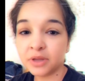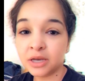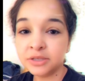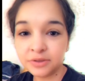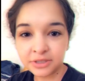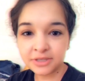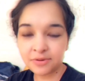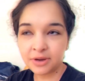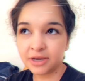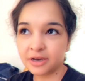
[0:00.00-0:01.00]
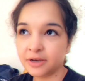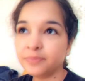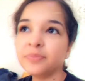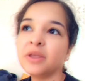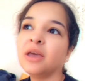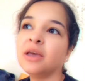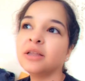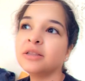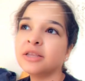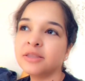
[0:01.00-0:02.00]
as soon as they wake up
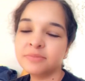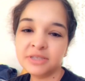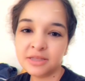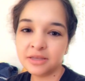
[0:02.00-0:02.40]
and let them sit